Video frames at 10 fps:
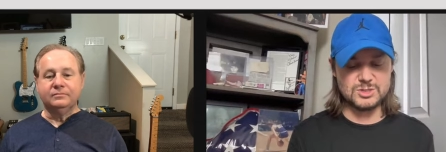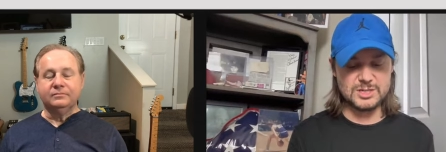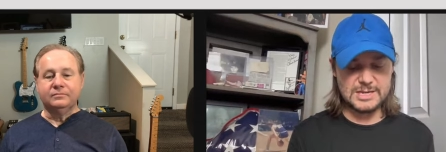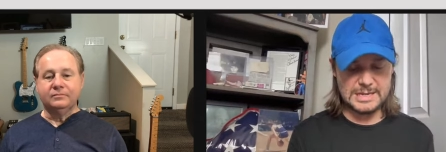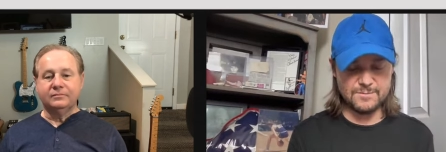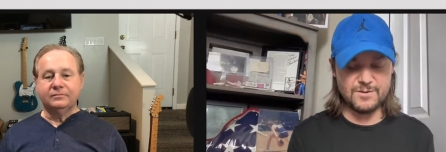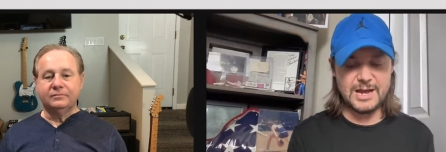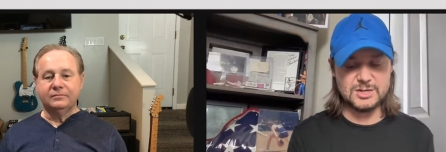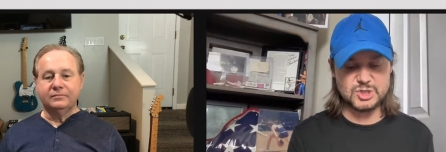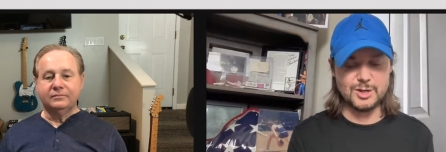Speaker 1: Lee
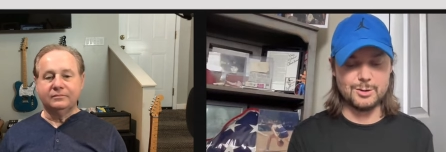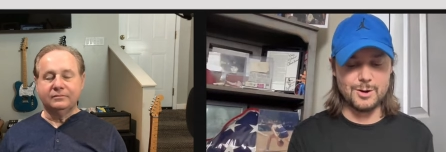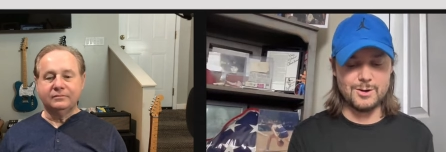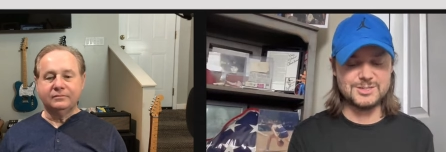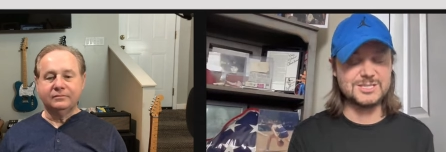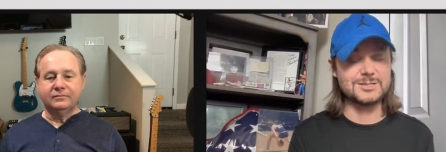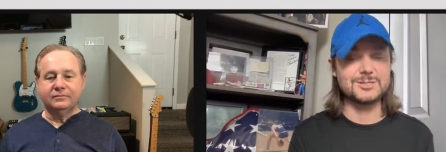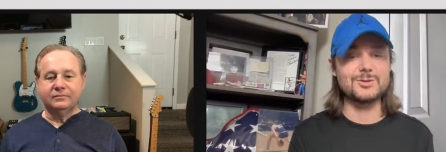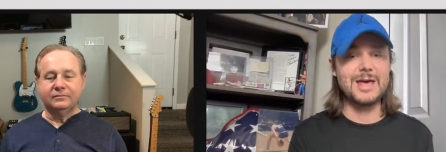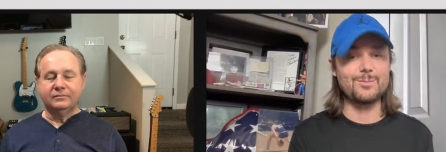invited Chuck Norris
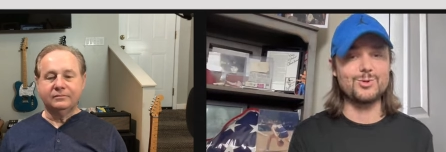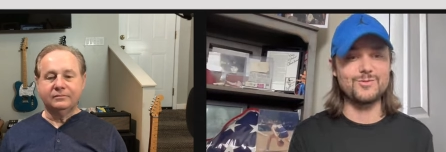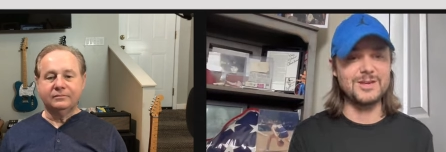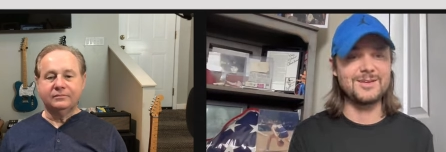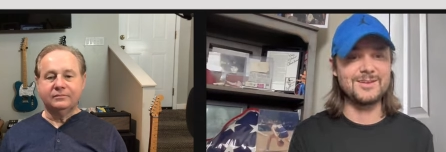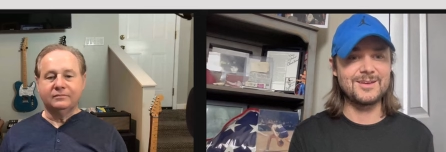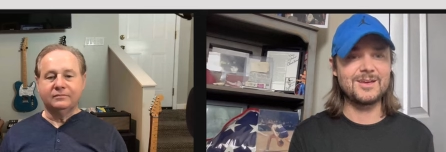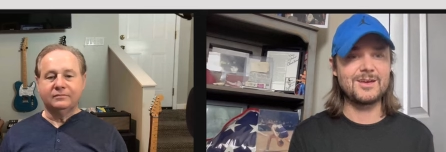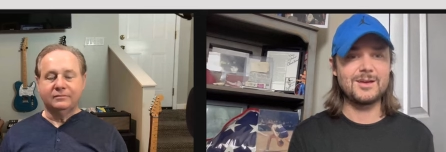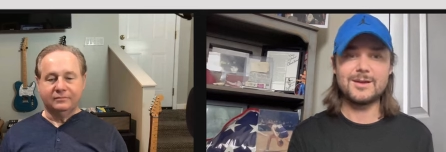into that movie,
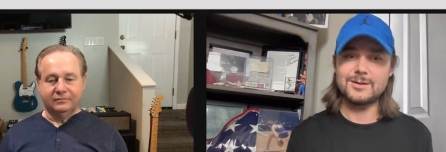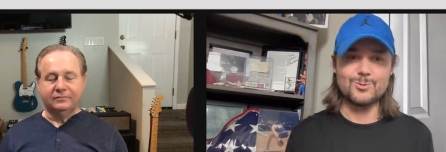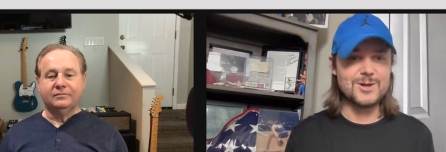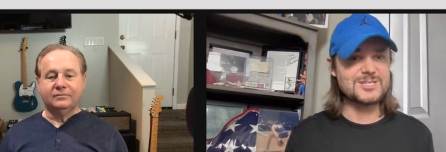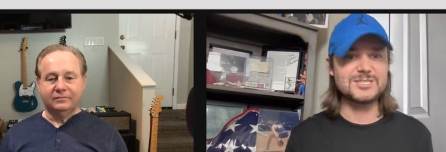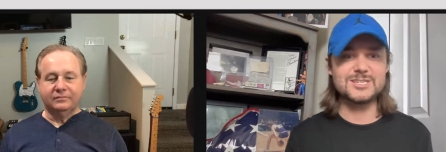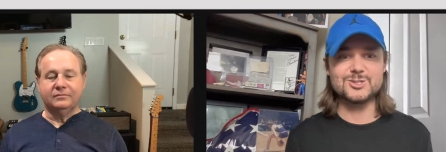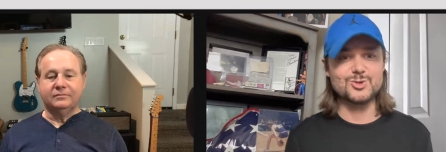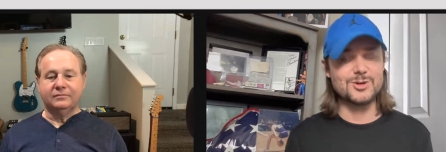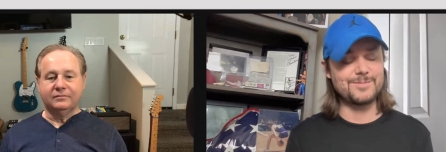and the rest is
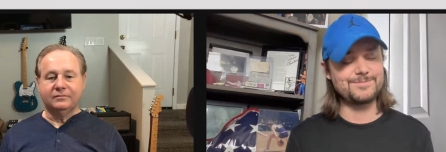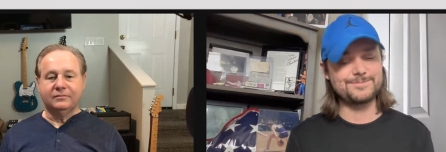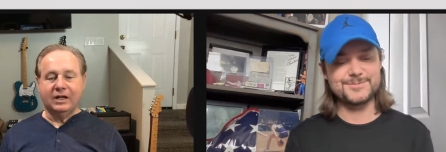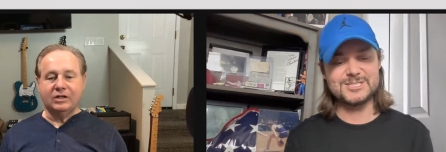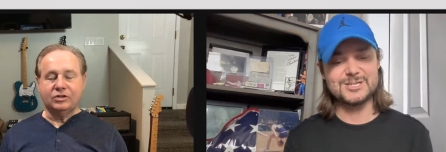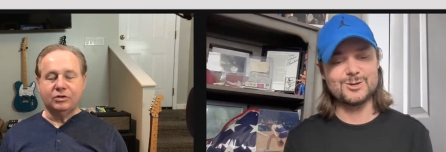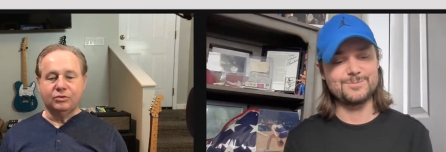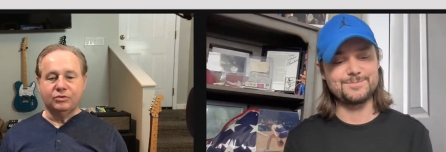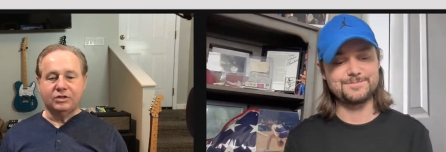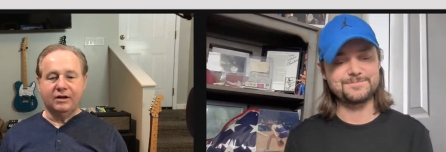history. That's cool.
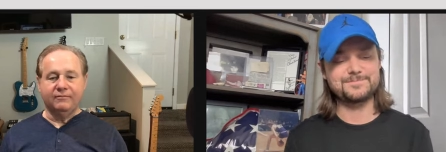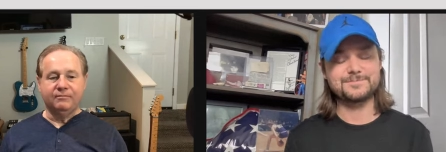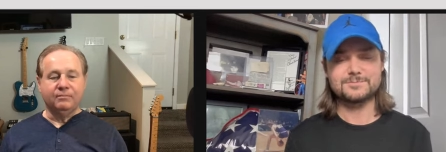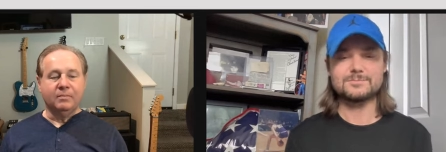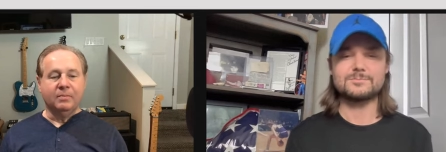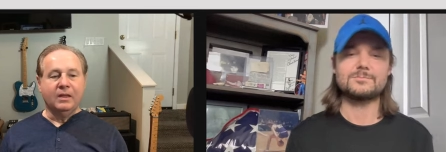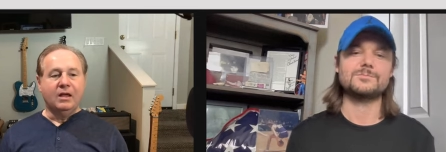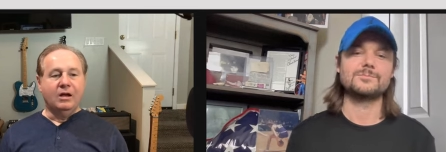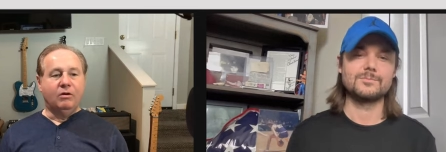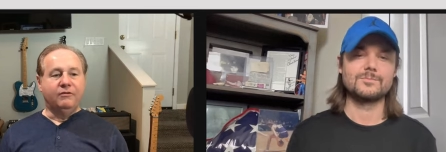
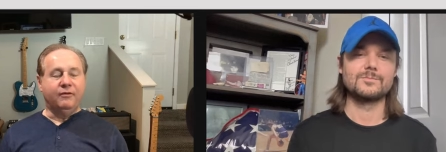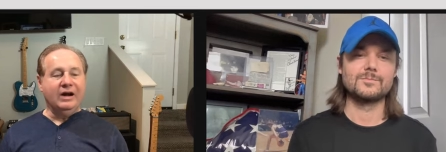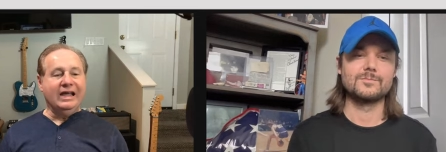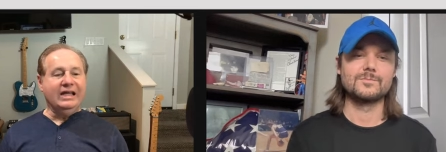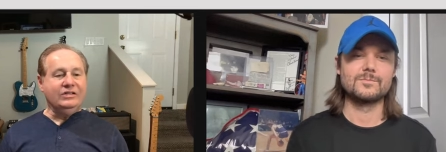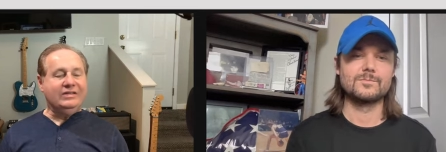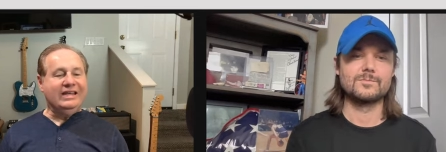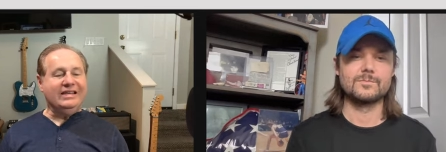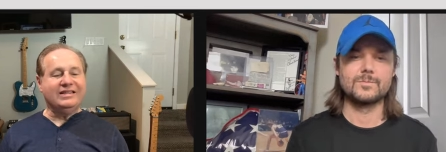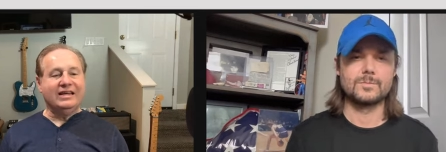
Speaker 2: Well, friends,
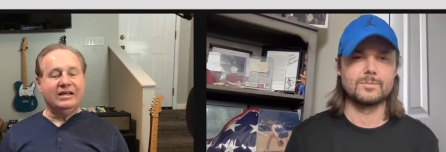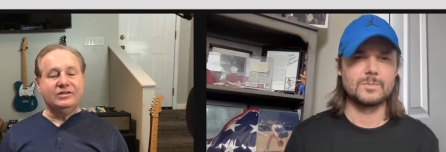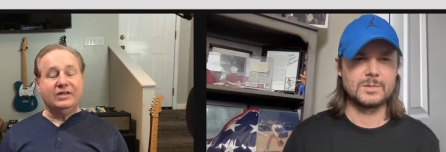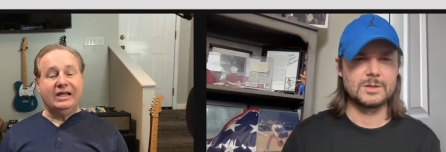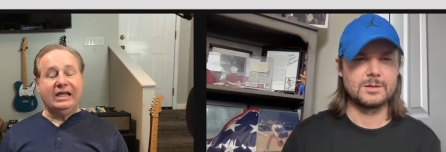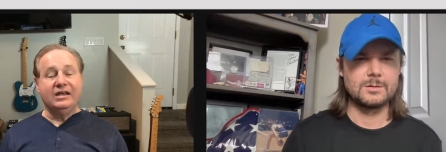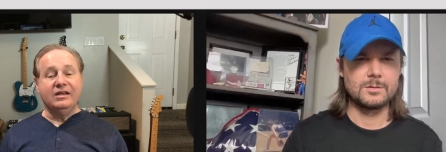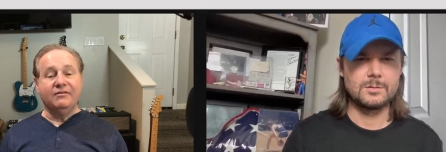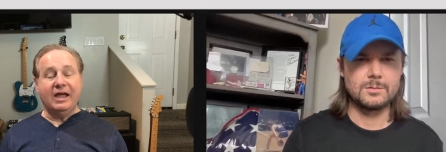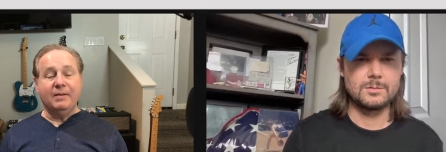this is the end
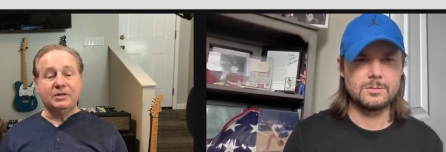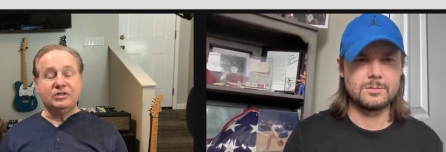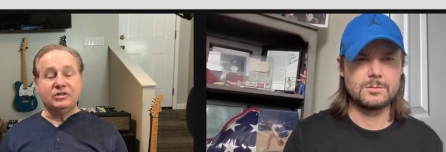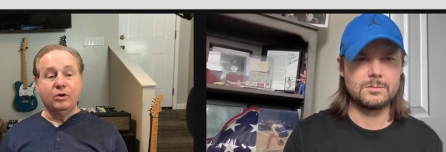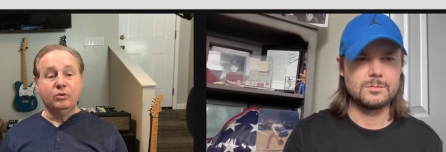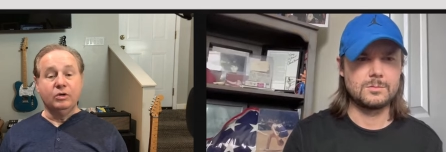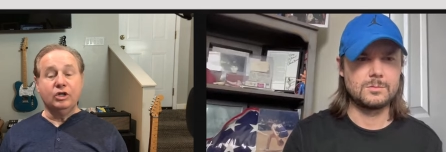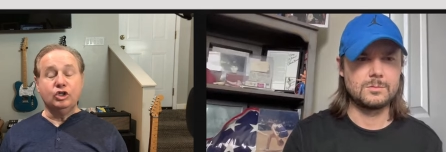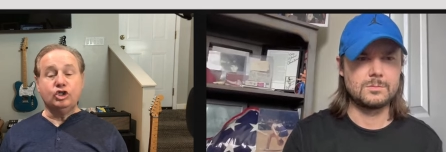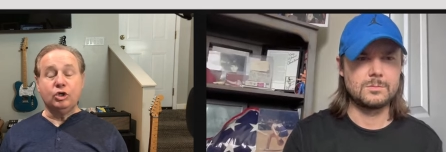of episode
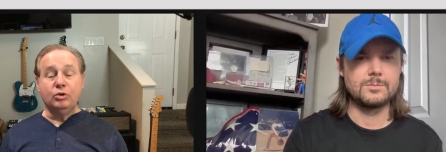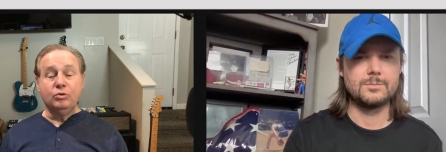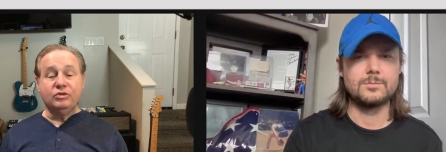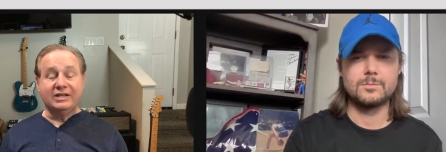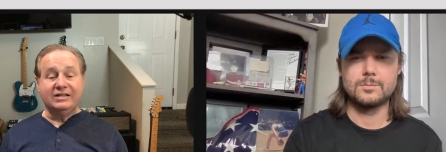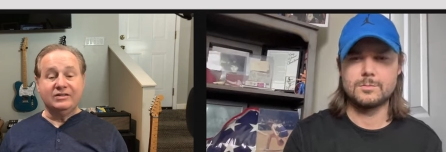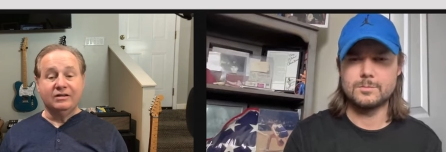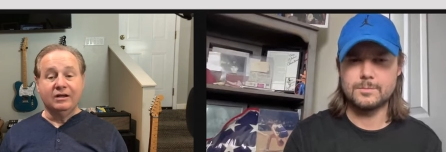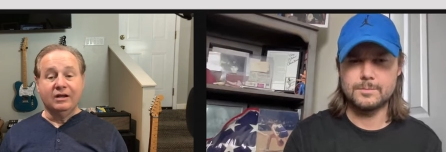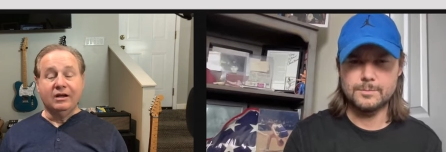two, season
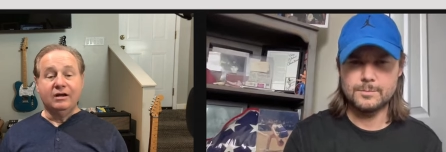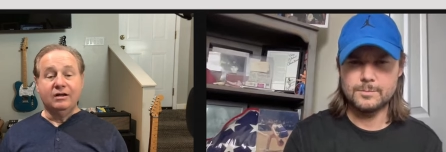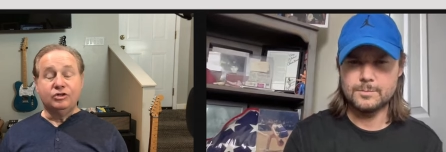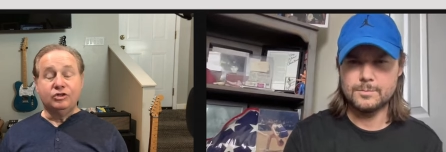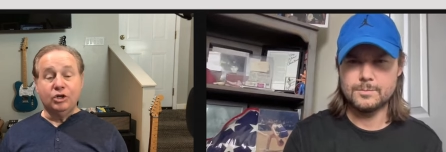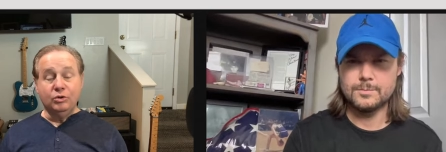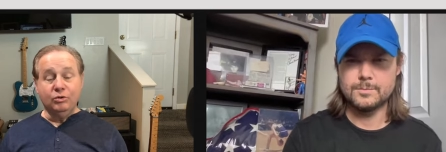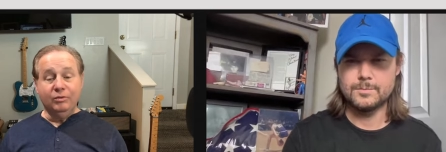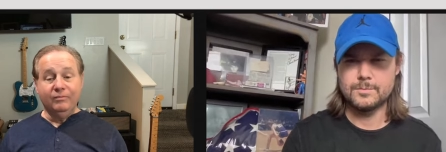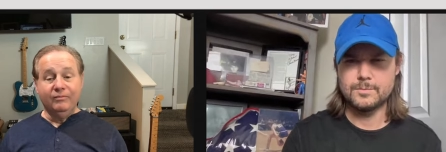two.
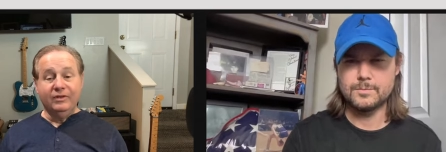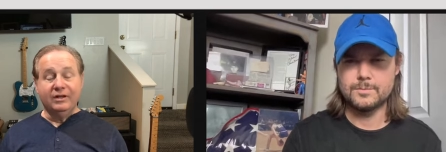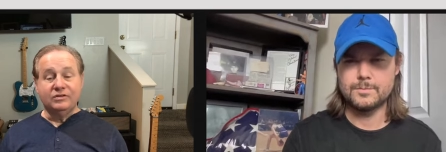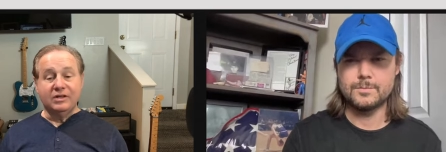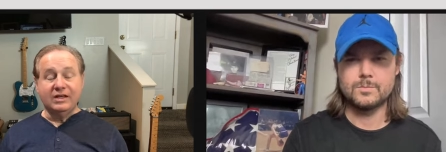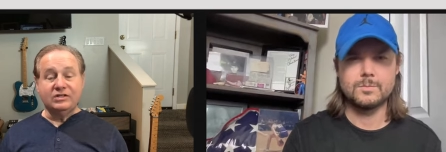So this